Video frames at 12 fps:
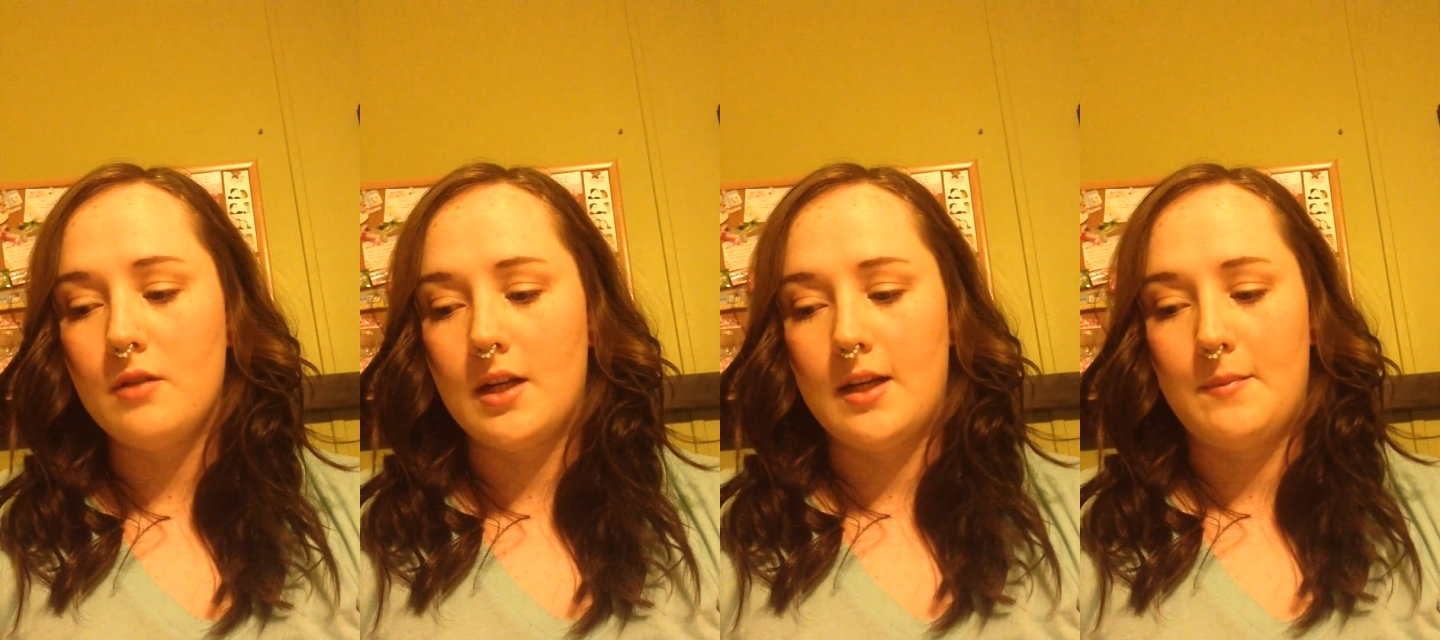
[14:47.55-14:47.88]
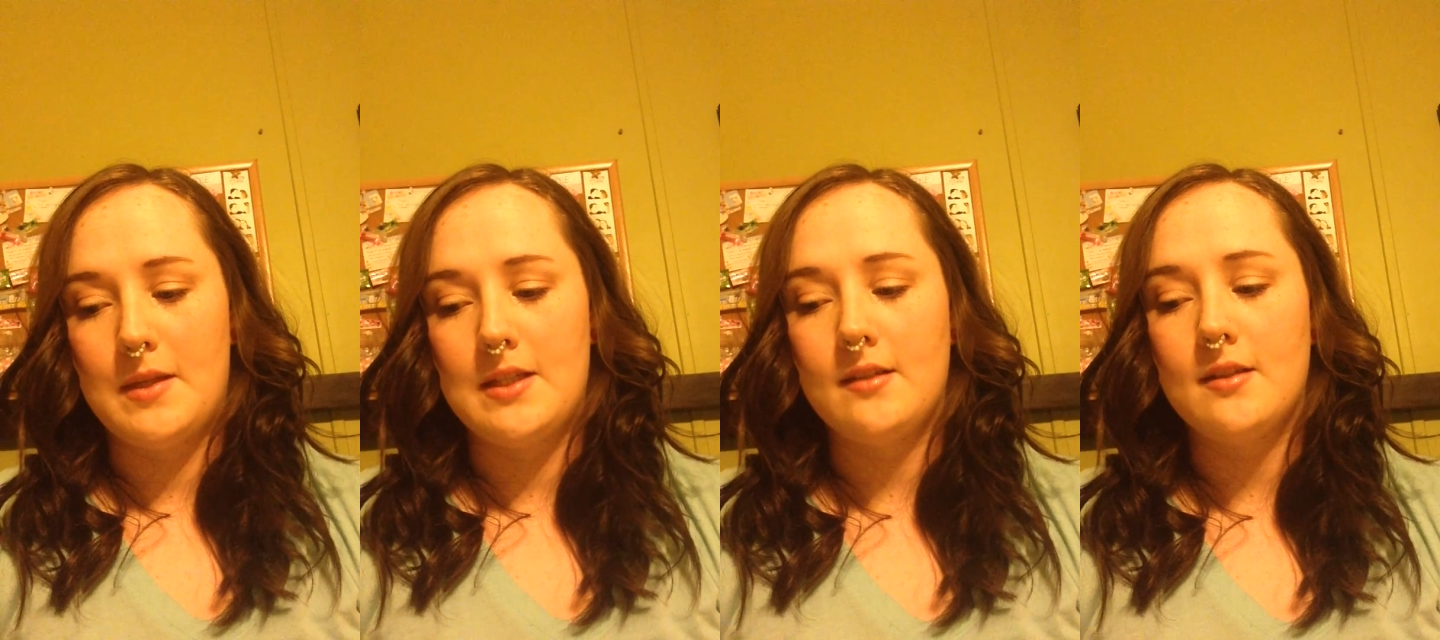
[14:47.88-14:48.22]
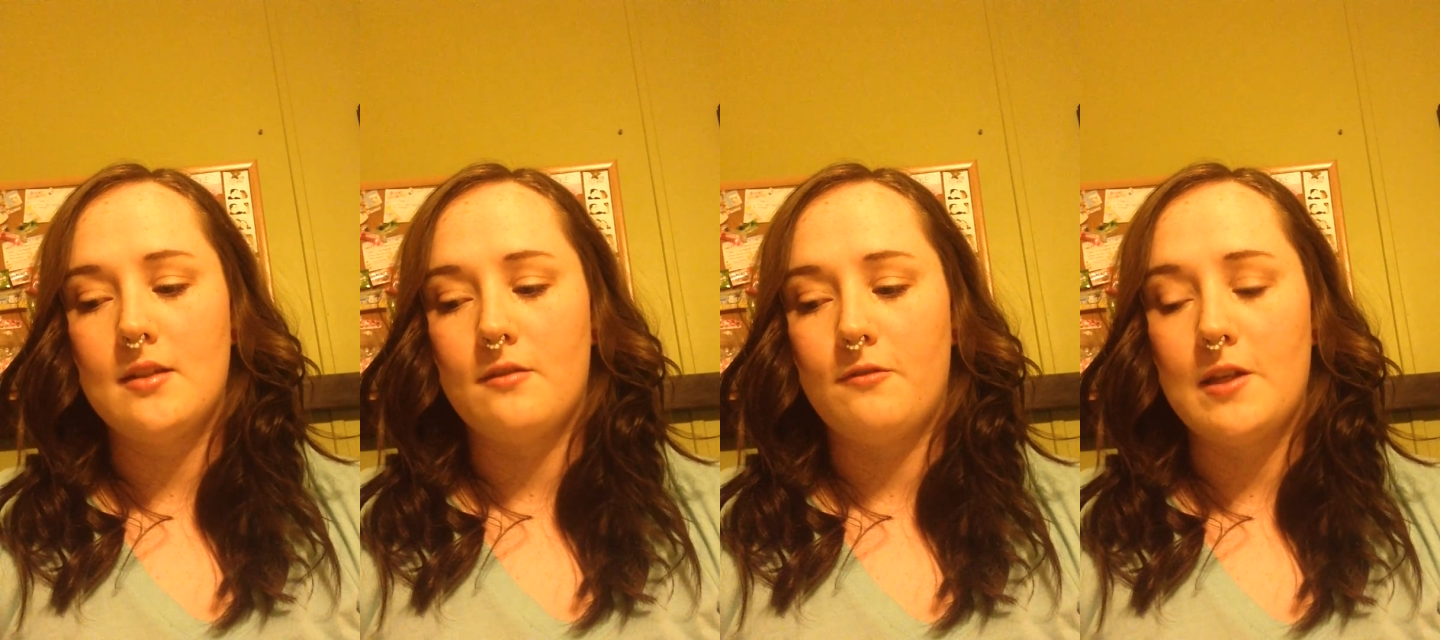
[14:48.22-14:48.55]
I am
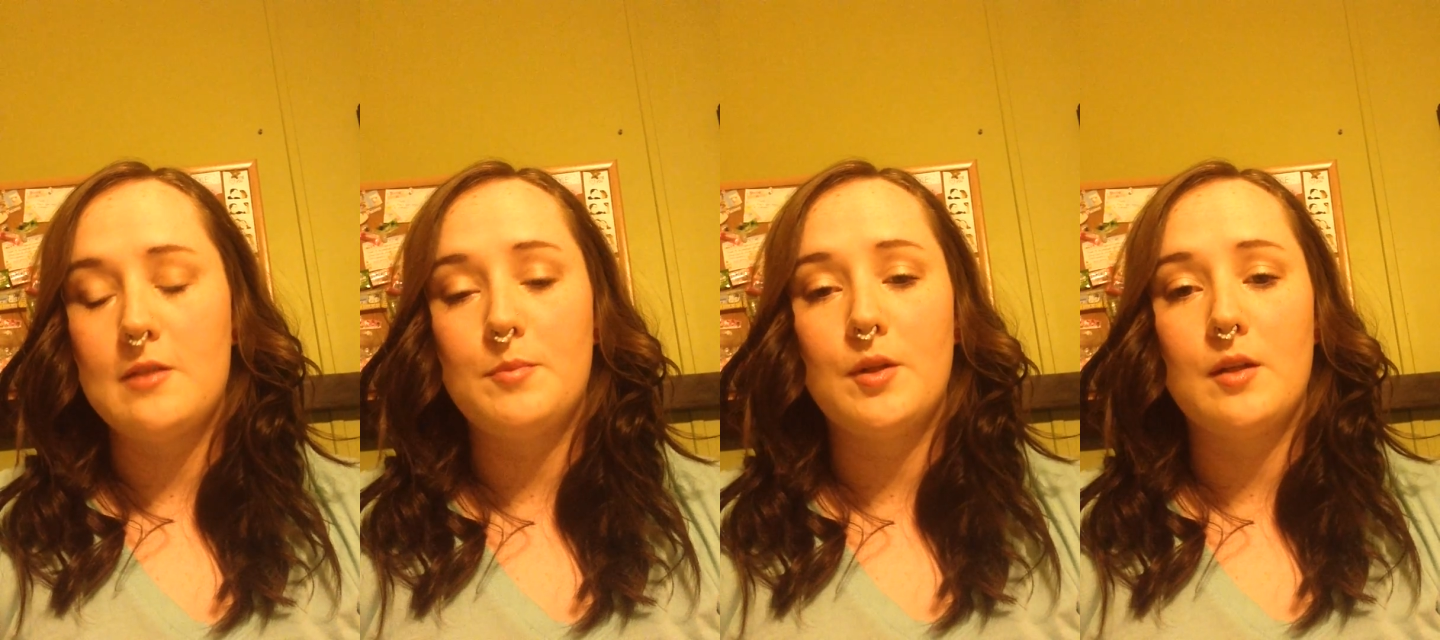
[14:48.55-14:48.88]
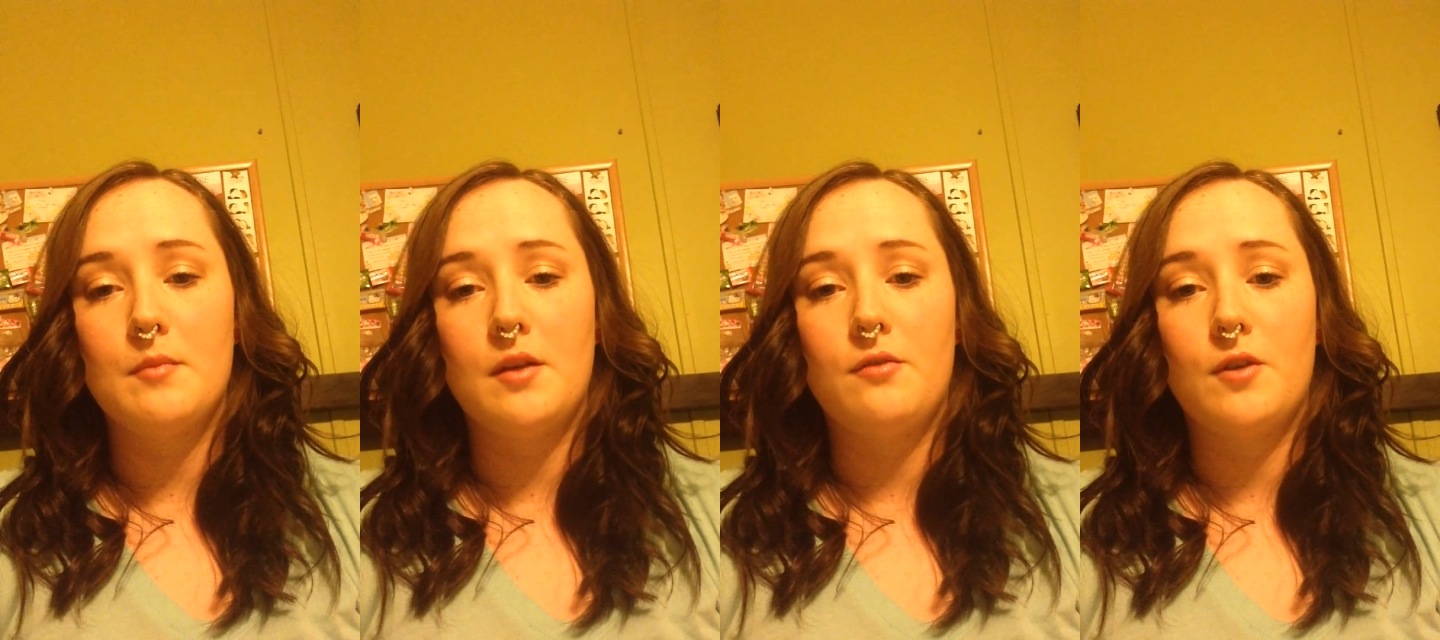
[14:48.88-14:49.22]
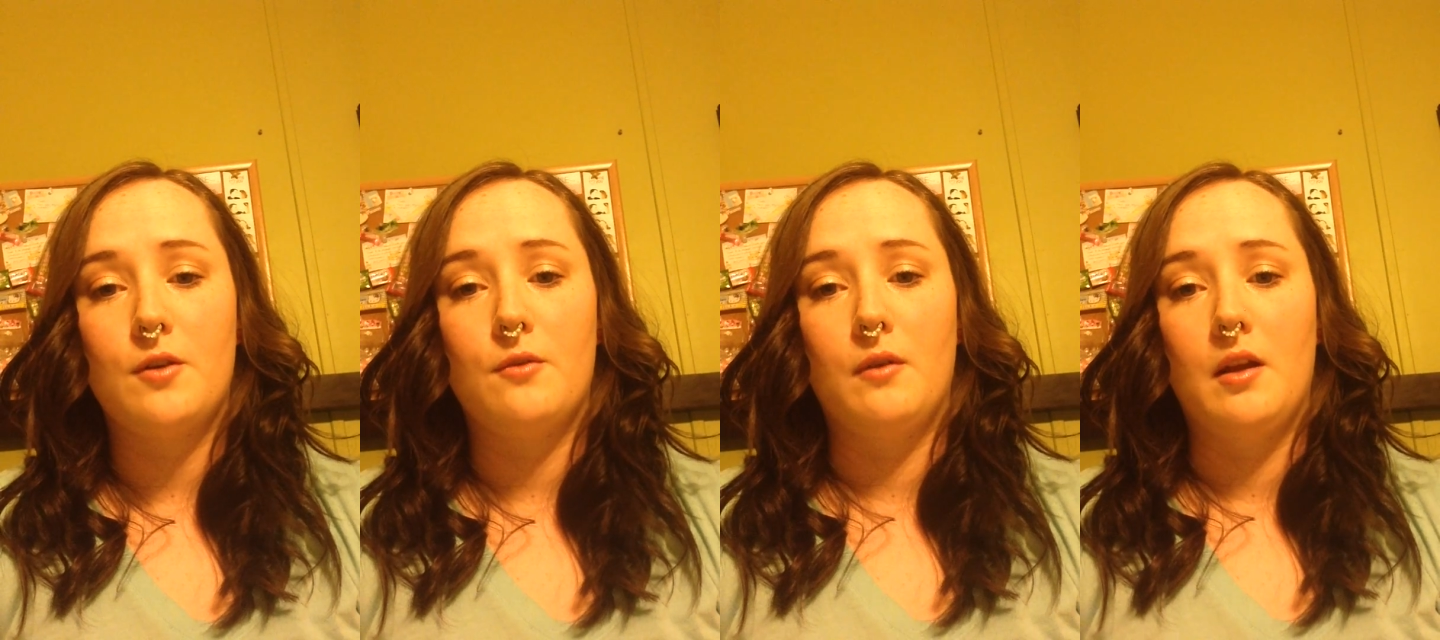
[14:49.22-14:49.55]
addicted to Facebook and my
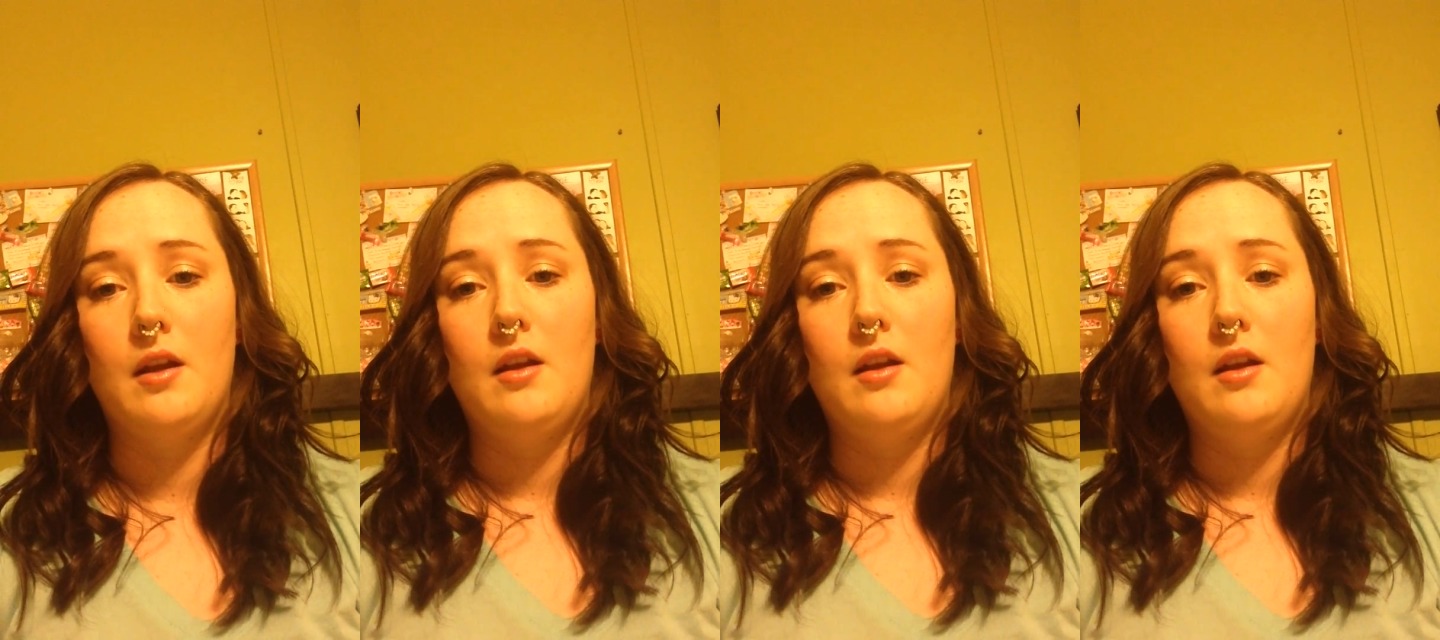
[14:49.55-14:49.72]
phone.